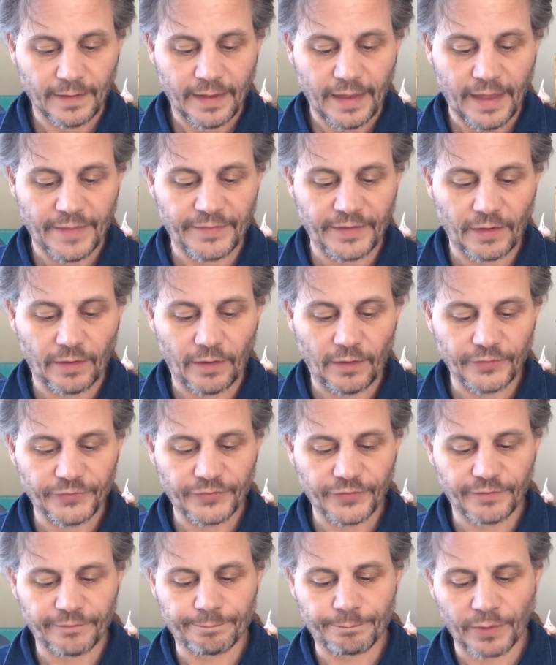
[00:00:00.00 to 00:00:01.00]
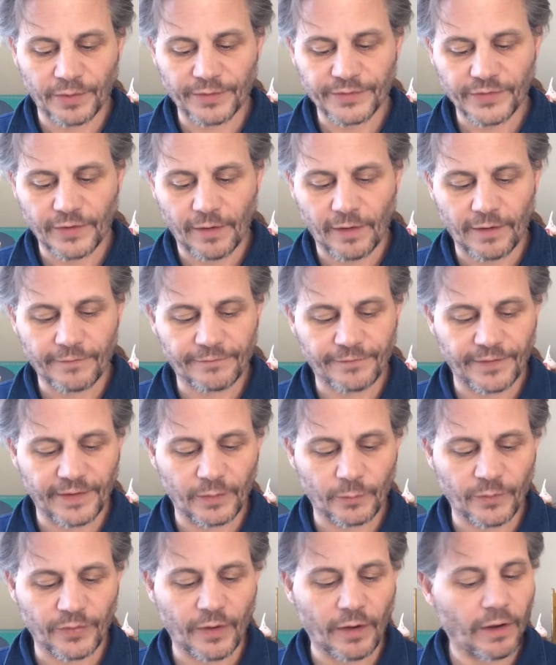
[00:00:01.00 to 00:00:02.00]
and the altar of burnt
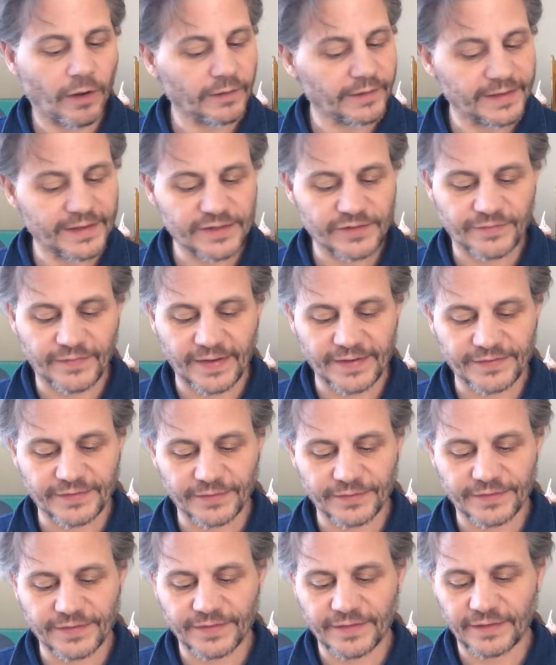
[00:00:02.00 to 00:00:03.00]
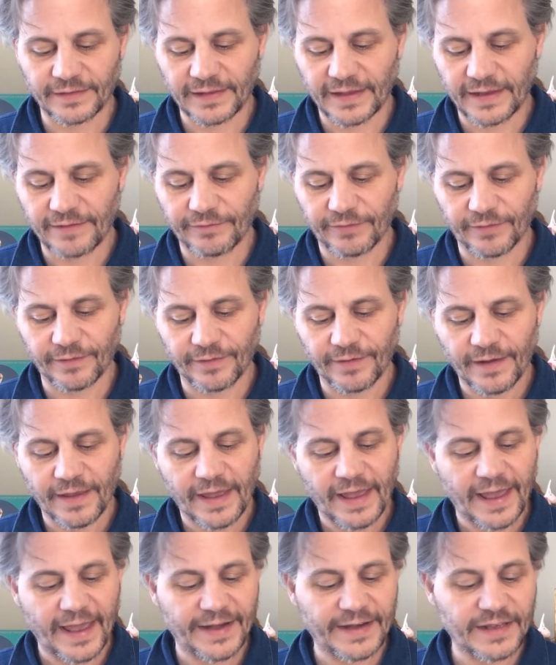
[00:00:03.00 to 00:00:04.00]
offering with all his vessels, and the laver
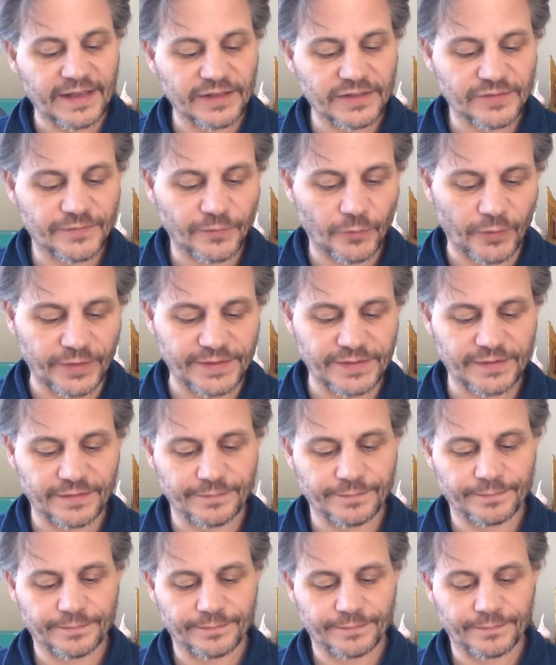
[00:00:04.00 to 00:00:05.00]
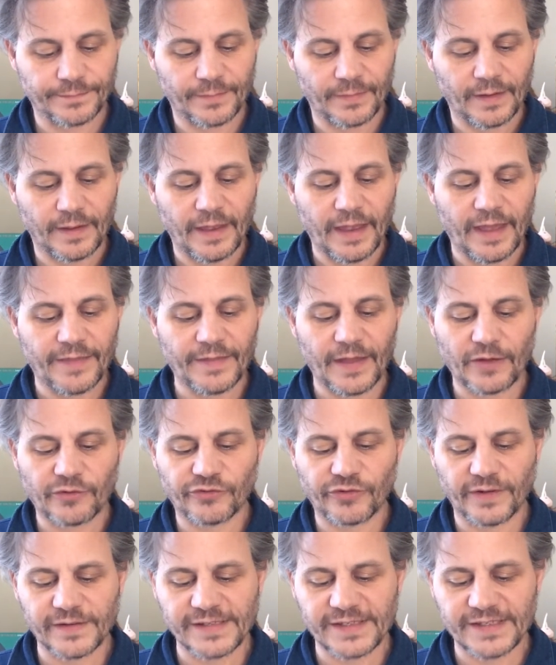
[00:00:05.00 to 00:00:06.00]
and his foot. And thou shalt